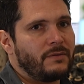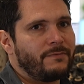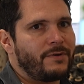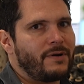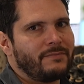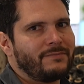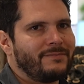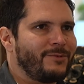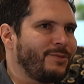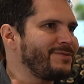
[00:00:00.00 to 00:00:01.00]
from
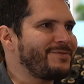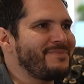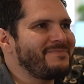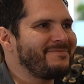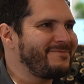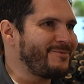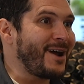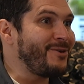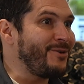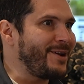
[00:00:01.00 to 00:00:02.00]

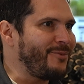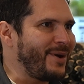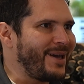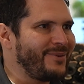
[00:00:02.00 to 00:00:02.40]
Rhino in a way,